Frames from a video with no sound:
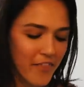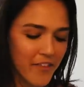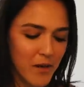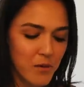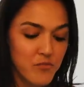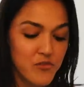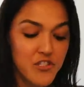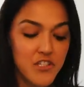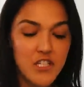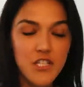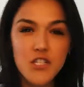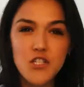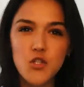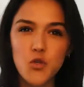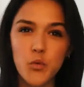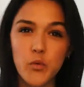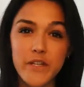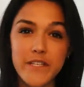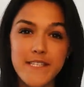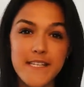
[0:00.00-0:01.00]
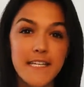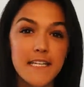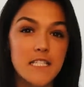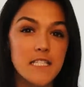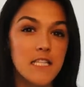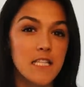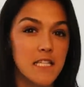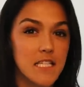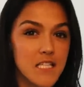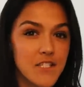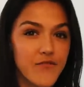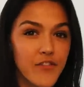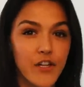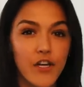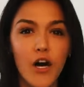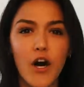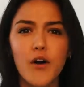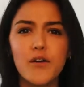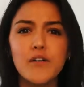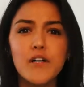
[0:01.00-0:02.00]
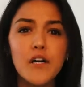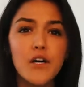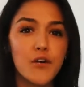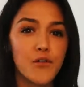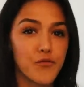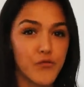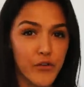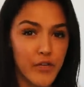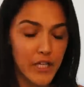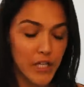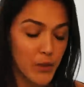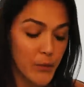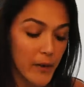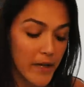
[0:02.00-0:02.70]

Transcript: I think I'm just gonna squeeze it into this video really